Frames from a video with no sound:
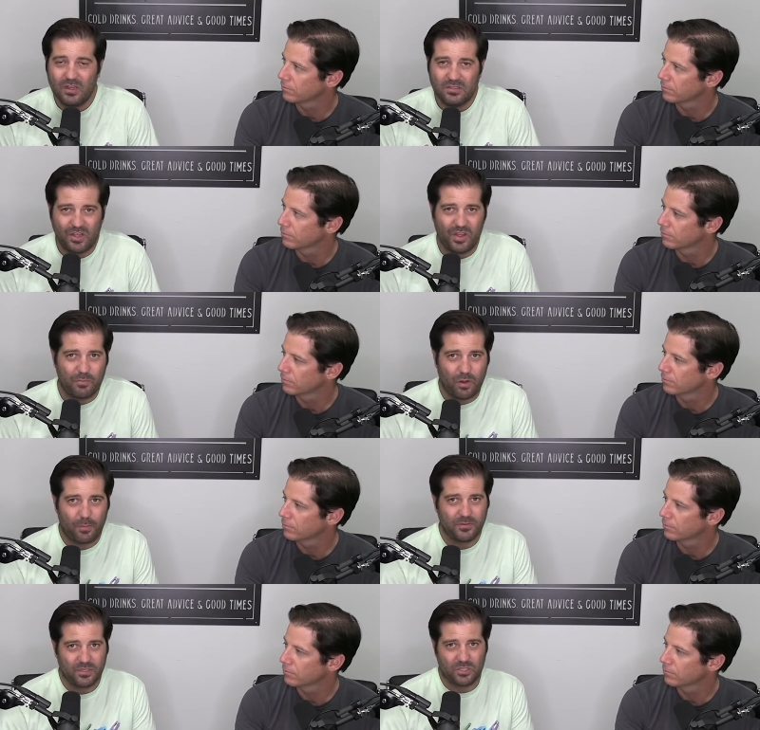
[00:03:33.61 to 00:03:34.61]
Speaker 1: selling
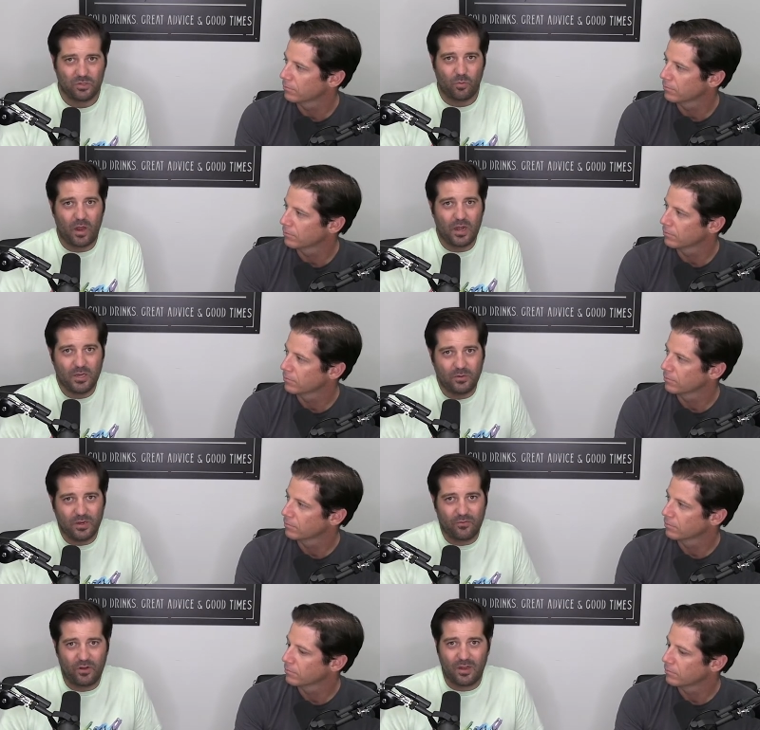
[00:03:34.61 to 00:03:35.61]
proposition? Why are you
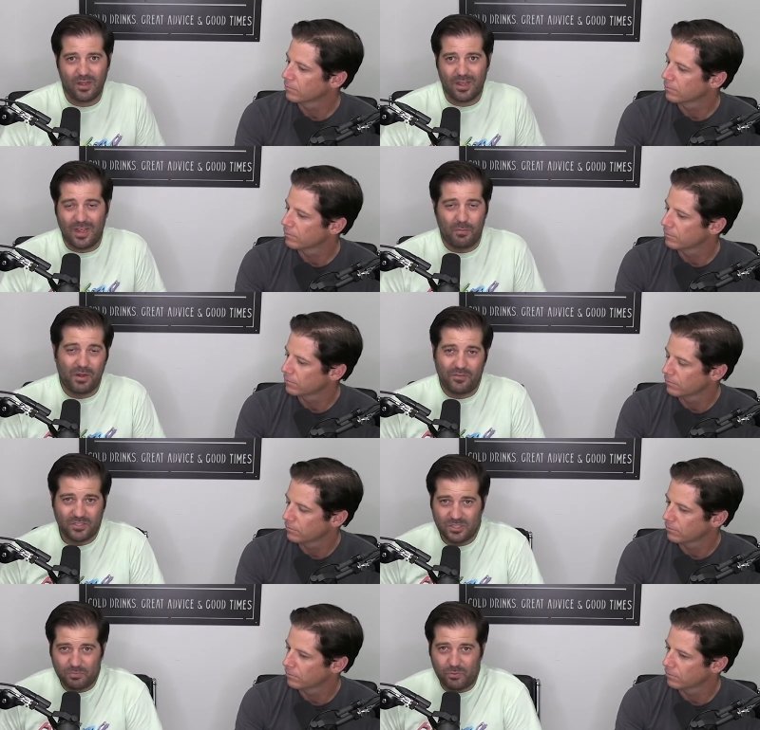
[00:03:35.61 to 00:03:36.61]
different? I mean, if it's
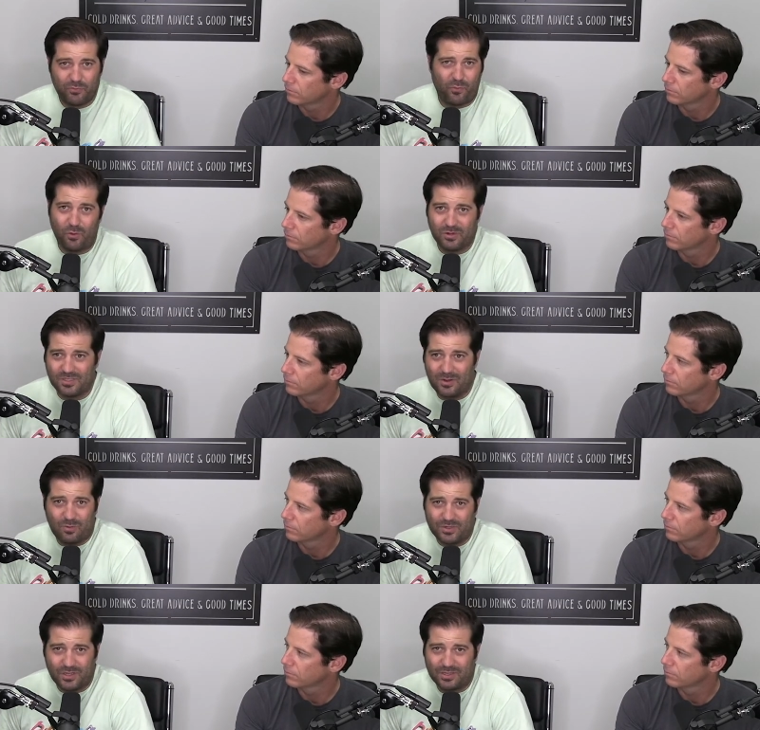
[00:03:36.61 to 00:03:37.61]
just brute force, that
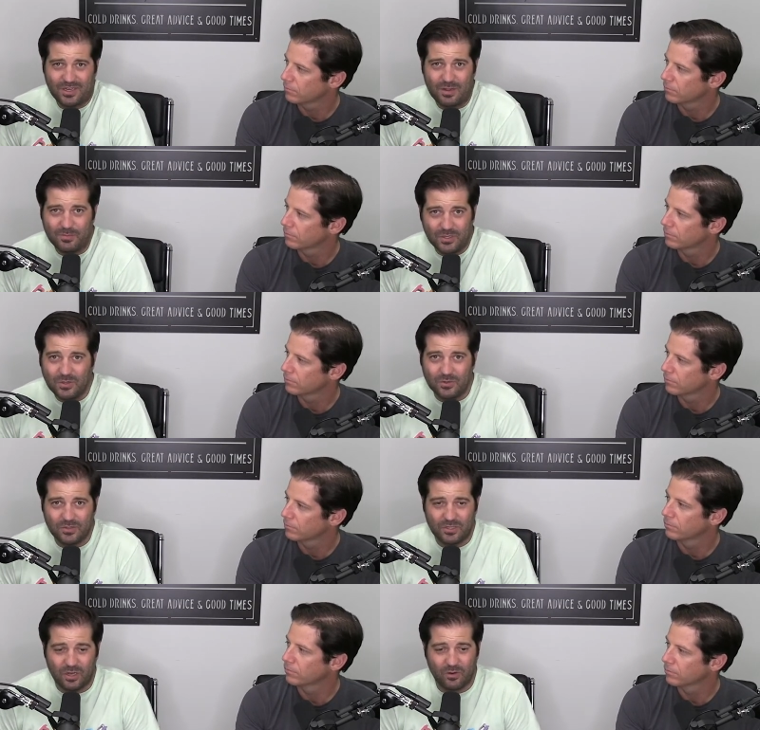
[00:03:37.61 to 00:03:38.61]
works all the time too.
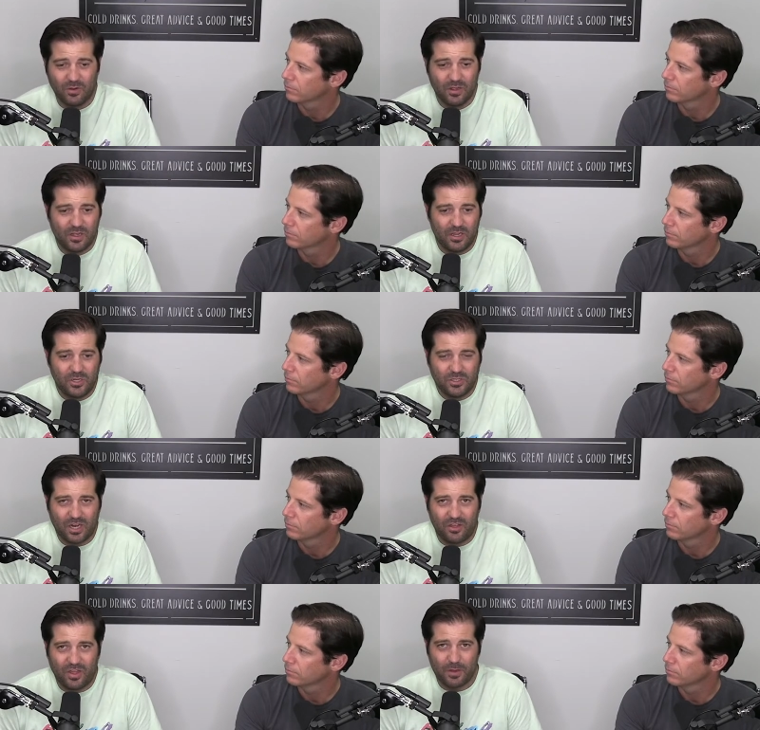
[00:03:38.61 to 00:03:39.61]
So you just got
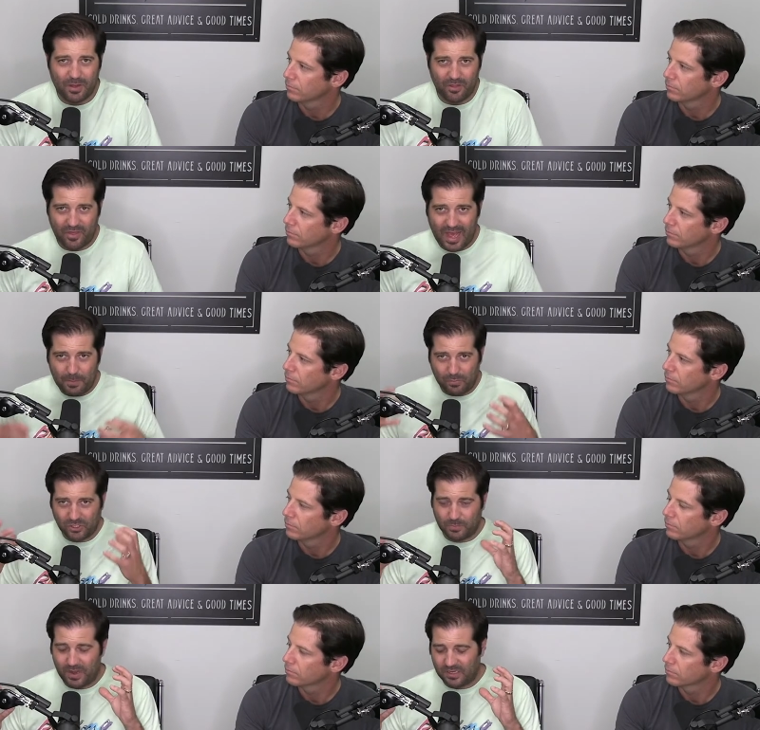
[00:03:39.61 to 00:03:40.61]
to think about that
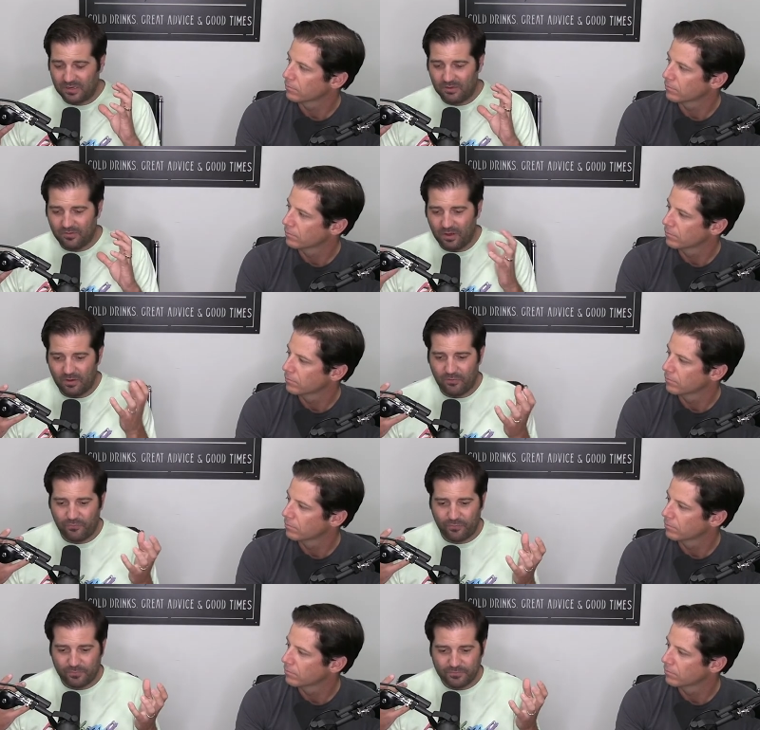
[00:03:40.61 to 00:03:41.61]
perspective of,
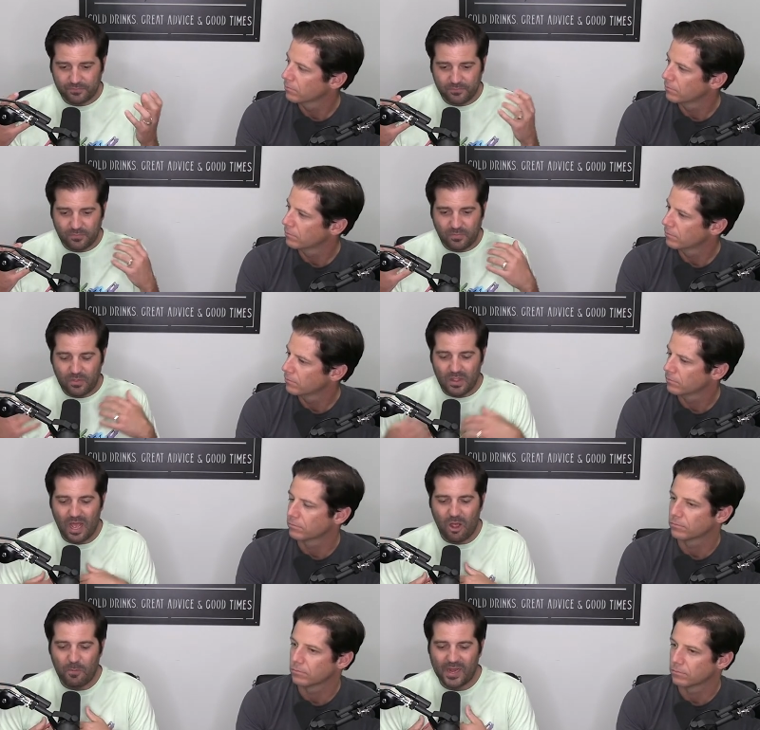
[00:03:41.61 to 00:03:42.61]

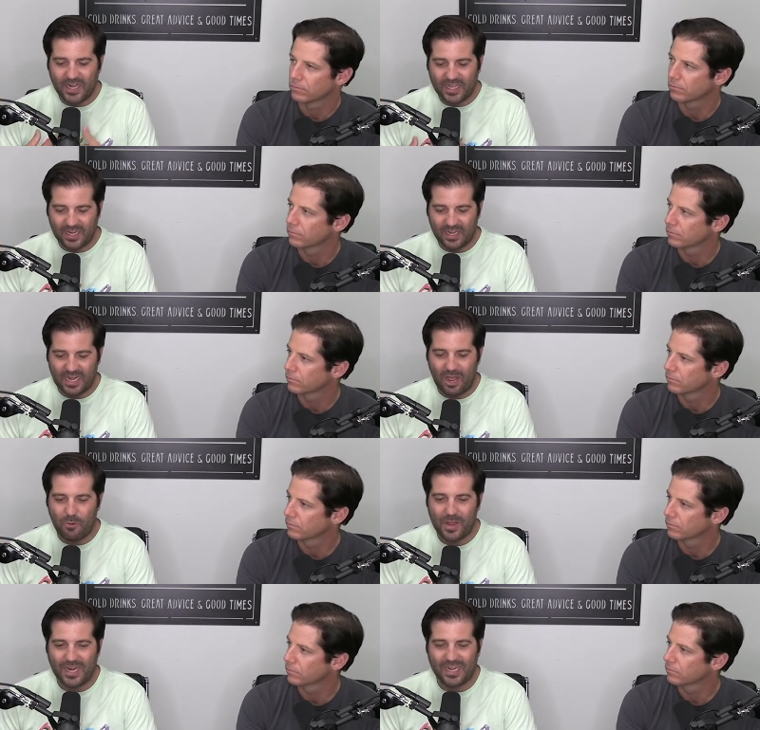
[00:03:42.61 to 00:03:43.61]
how am I going to get in? How
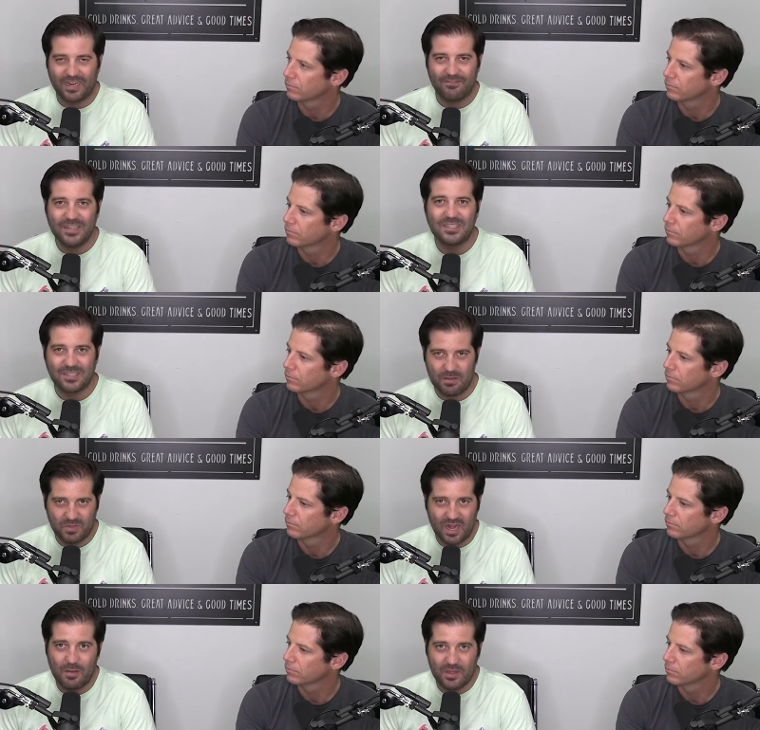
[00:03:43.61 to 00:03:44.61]
am I going to convince them
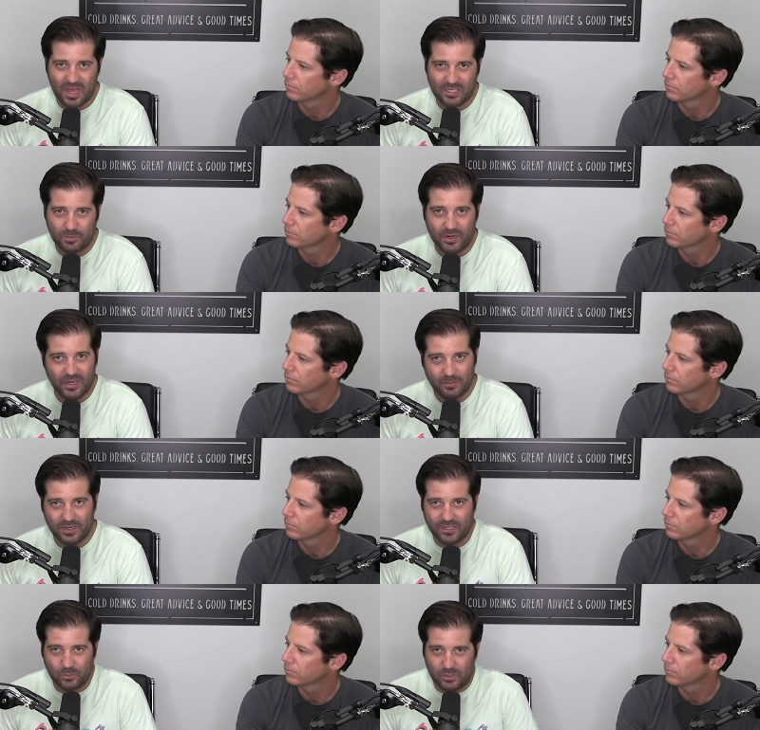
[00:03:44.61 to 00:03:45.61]
that I'm the expert in it?
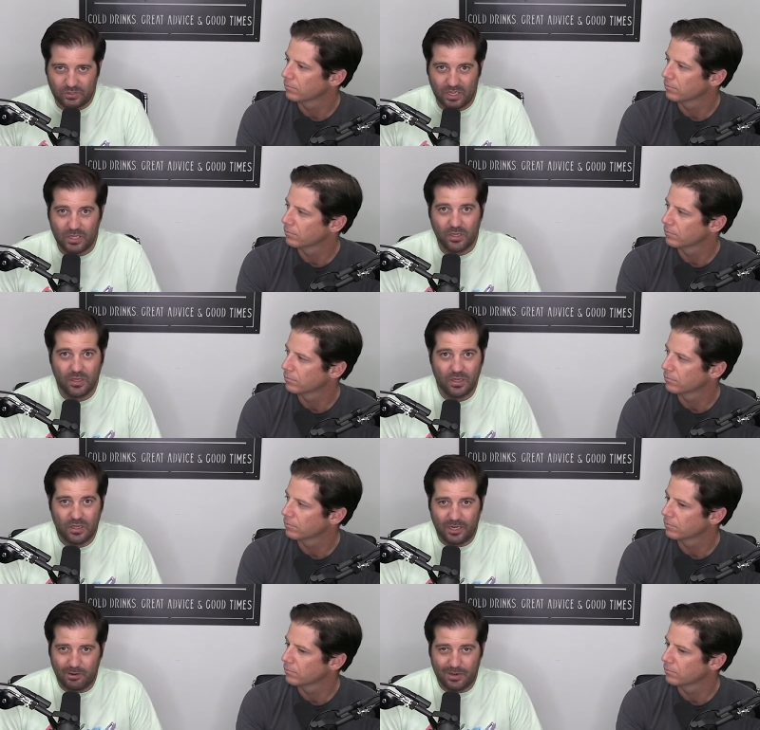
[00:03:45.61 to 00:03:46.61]
Because when you say
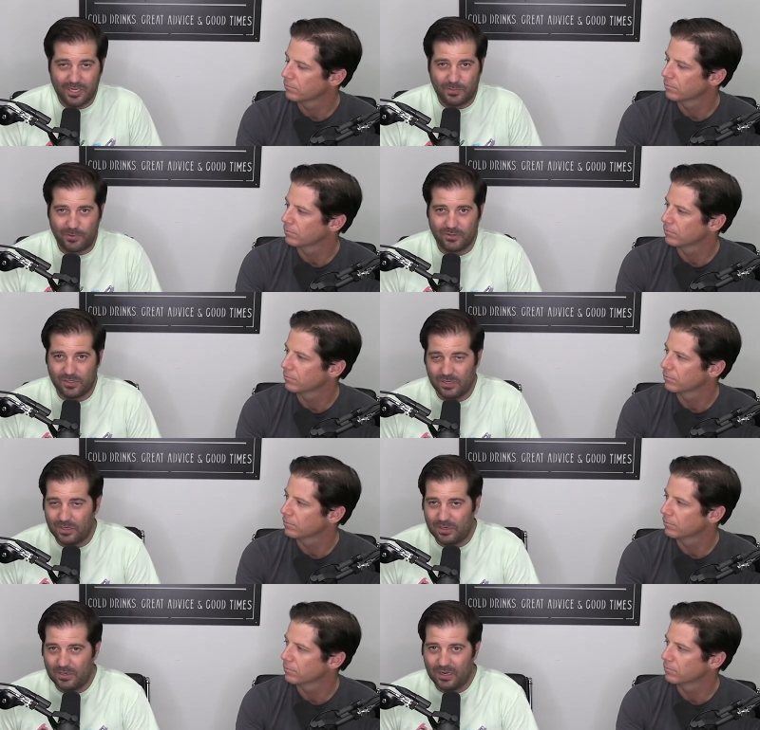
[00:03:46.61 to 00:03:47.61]
you're a niche person,
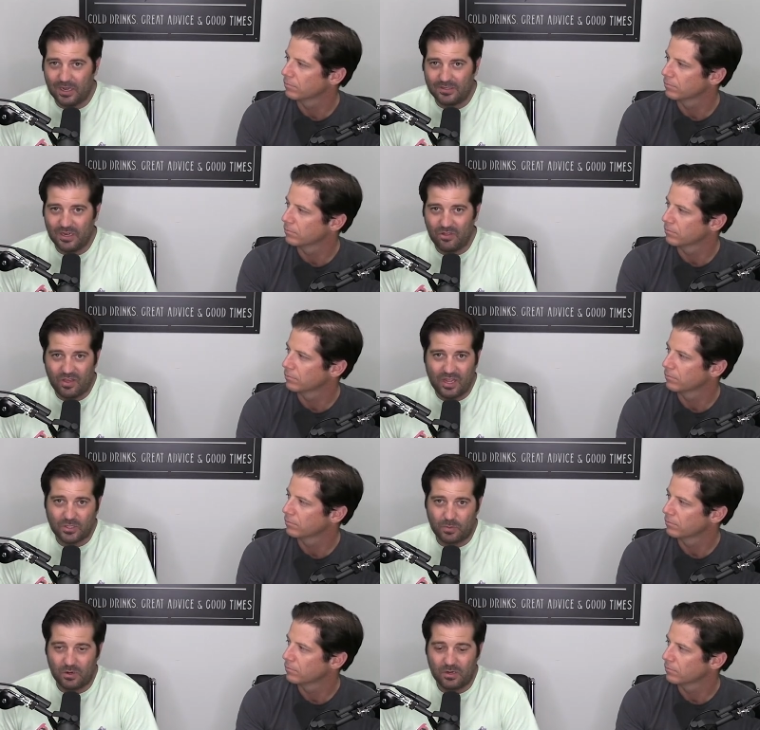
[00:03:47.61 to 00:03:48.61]
you got to say you're the
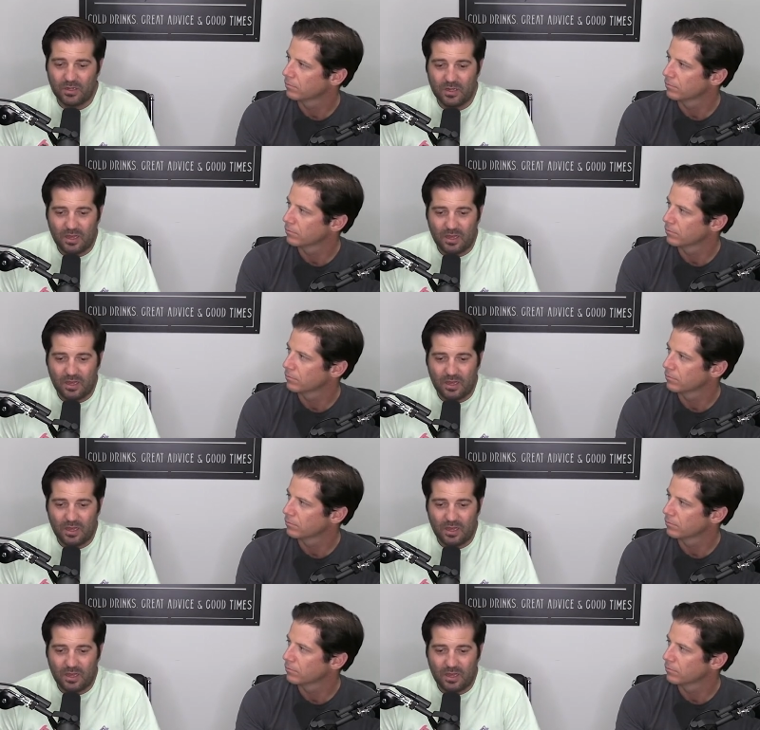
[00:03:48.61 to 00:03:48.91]
expert.